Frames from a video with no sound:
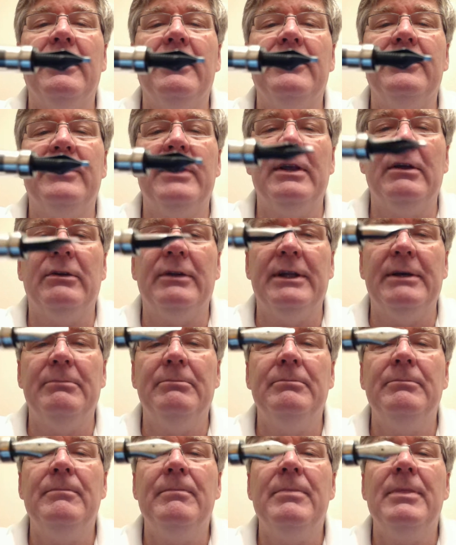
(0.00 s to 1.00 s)
steel nib.
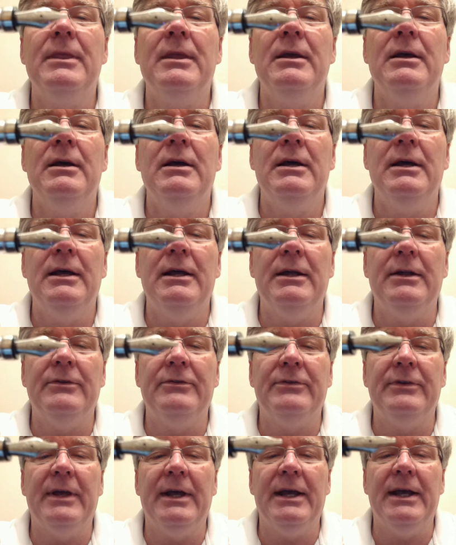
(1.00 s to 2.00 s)

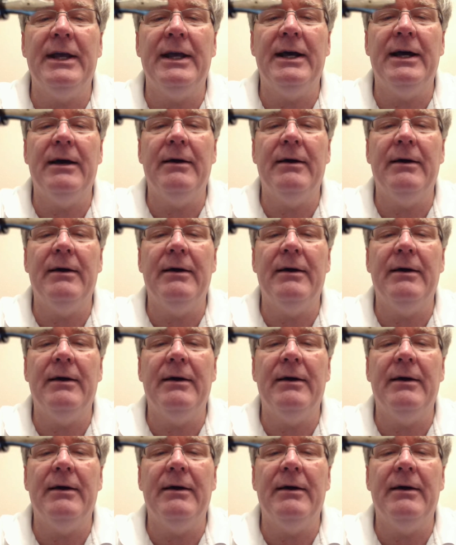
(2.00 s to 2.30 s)
It's a